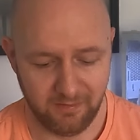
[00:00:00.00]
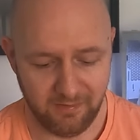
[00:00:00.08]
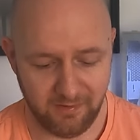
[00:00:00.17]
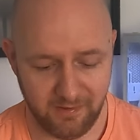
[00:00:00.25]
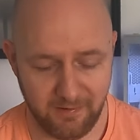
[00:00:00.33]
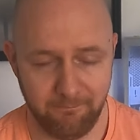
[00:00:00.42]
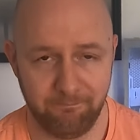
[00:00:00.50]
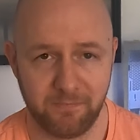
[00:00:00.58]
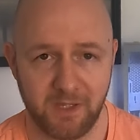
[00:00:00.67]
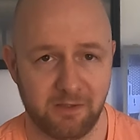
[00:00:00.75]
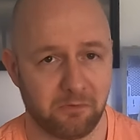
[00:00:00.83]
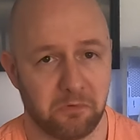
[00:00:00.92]
I
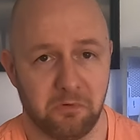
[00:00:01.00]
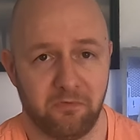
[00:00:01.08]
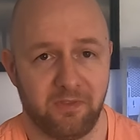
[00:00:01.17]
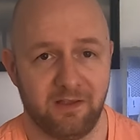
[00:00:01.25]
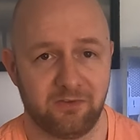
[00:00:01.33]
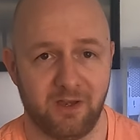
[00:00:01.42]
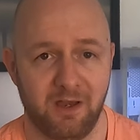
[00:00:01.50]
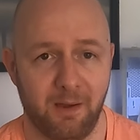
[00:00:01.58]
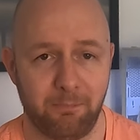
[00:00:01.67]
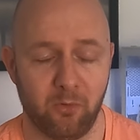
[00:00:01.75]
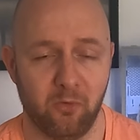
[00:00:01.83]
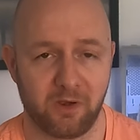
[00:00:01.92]
don't know if that's
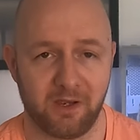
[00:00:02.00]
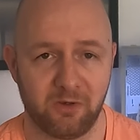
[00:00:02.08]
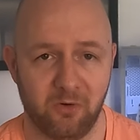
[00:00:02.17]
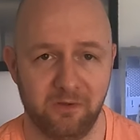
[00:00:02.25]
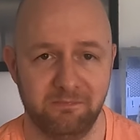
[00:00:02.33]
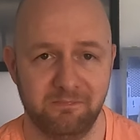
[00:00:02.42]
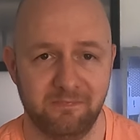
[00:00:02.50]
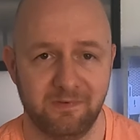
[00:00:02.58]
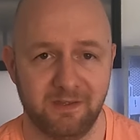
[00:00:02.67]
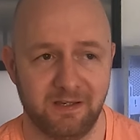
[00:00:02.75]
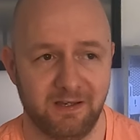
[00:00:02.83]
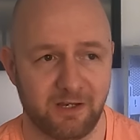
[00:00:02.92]
a pro or a con.
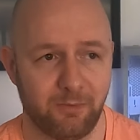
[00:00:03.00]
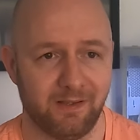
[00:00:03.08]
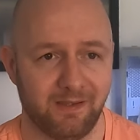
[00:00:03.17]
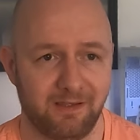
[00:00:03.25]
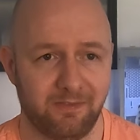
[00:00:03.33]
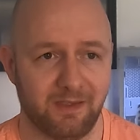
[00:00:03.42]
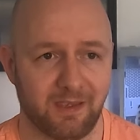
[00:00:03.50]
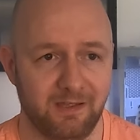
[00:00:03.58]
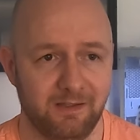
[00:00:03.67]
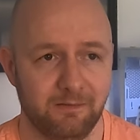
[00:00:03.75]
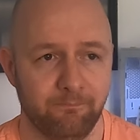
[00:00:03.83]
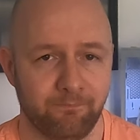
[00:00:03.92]
I quite like the
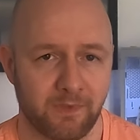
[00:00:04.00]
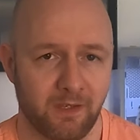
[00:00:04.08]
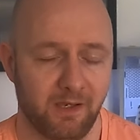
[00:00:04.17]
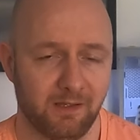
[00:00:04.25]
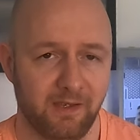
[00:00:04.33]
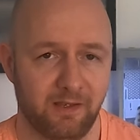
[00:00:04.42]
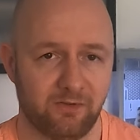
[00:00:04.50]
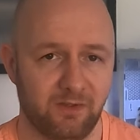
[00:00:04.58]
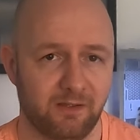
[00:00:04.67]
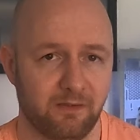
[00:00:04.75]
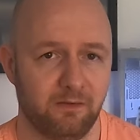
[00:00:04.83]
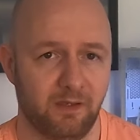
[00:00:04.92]
green. And like I
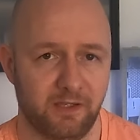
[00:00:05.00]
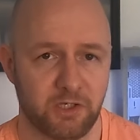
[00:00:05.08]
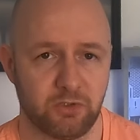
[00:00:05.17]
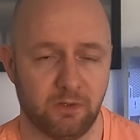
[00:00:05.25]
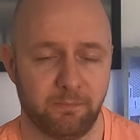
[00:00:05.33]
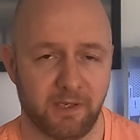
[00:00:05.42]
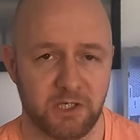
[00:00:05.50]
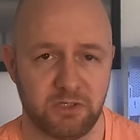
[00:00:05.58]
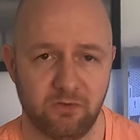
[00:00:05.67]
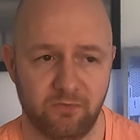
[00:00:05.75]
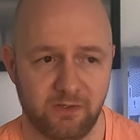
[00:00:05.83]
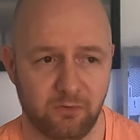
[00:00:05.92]
said in the initial
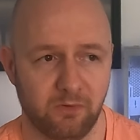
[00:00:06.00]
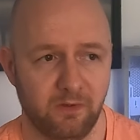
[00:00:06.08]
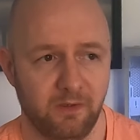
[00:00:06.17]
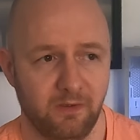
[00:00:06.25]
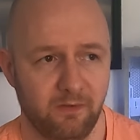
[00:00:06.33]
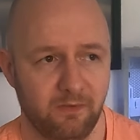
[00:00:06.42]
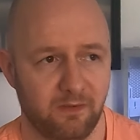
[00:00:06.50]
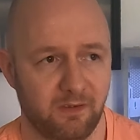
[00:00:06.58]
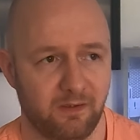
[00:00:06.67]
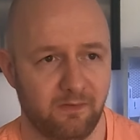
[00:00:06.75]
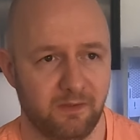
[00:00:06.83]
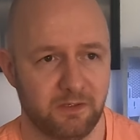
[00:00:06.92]
impressions video,
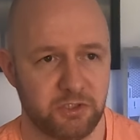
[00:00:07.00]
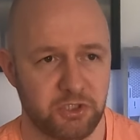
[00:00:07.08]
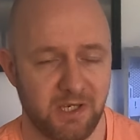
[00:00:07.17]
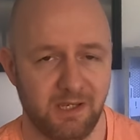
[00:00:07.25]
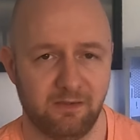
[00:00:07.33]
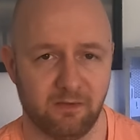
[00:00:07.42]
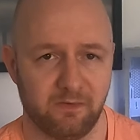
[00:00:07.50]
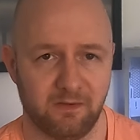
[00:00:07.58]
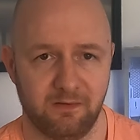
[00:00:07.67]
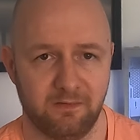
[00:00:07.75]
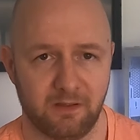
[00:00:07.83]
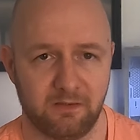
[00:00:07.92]
the shade or
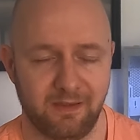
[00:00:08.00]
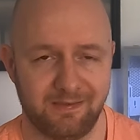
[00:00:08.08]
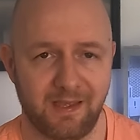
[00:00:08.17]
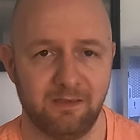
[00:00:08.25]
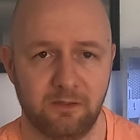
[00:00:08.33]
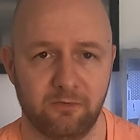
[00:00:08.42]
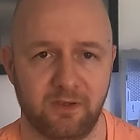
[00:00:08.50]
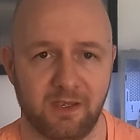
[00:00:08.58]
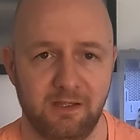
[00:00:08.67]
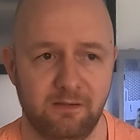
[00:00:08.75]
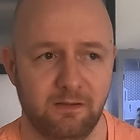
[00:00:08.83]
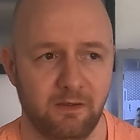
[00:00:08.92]
the tint of
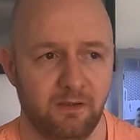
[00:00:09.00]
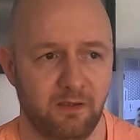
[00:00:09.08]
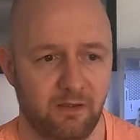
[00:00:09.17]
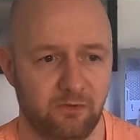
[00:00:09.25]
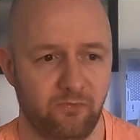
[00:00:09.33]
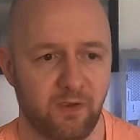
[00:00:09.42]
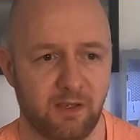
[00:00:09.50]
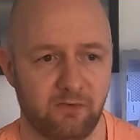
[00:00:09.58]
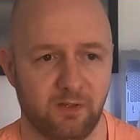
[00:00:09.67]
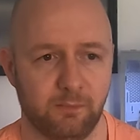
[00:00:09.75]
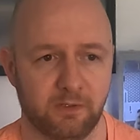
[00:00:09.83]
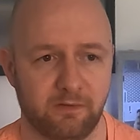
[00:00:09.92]
green is very
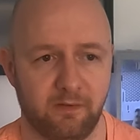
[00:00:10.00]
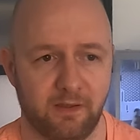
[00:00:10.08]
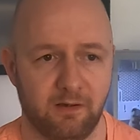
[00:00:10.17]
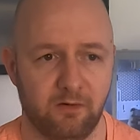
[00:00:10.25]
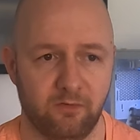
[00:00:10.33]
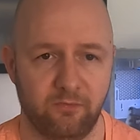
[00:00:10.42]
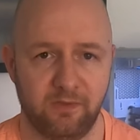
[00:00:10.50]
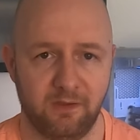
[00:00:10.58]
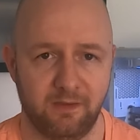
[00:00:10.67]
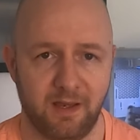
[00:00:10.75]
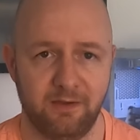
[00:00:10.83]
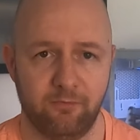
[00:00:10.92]
similar to that of
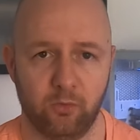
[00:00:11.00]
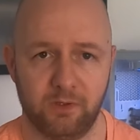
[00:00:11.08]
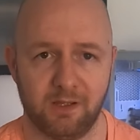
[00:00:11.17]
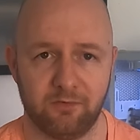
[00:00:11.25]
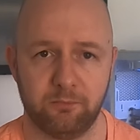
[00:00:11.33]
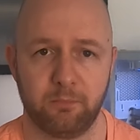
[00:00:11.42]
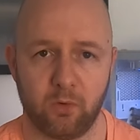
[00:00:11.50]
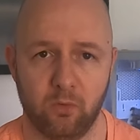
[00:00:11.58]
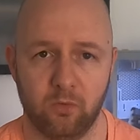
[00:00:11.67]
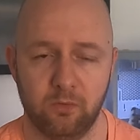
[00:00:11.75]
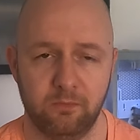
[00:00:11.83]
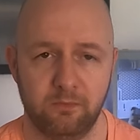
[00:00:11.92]
the iPhone 11
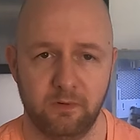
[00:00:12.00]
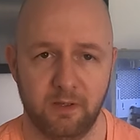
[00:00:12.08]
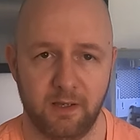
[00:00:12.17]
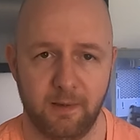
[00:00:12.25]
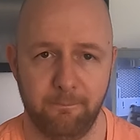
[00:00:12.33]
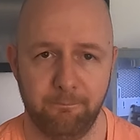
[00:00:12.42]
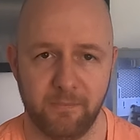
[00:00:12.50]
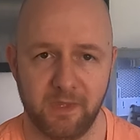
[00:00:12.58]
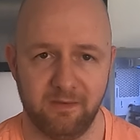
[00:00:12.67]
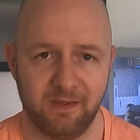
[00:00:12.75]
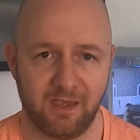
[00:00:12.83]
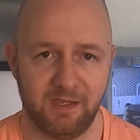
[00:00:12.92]
Pro,
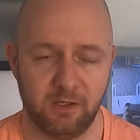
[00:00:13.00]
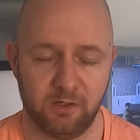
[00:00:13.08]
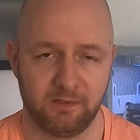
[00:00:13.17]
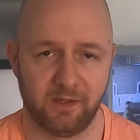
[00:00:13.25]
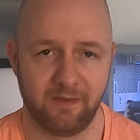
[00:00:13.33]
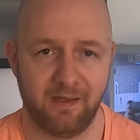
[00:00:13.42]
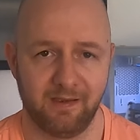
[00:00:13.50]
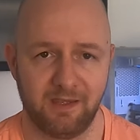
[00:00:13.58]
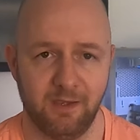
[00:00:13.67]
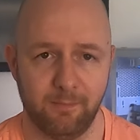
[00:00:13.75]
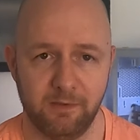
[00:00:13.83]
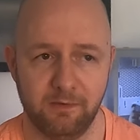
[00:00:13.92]
the green colour that it
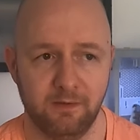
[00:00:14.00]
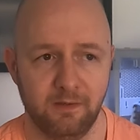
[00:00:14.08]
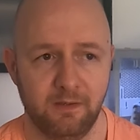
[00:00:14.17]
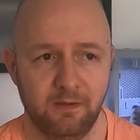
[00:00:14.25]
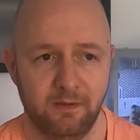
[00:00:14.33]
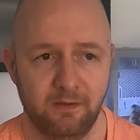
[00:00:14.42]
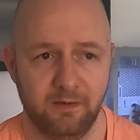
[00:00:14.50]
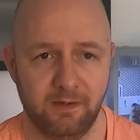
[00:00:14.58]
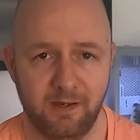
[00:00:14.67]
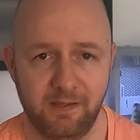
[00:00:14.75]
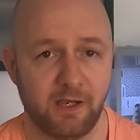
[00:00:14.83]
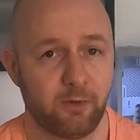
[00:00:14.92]
came in.
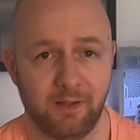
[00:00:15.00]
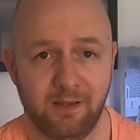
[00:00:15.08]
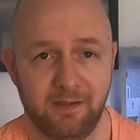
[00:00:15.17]
And I quite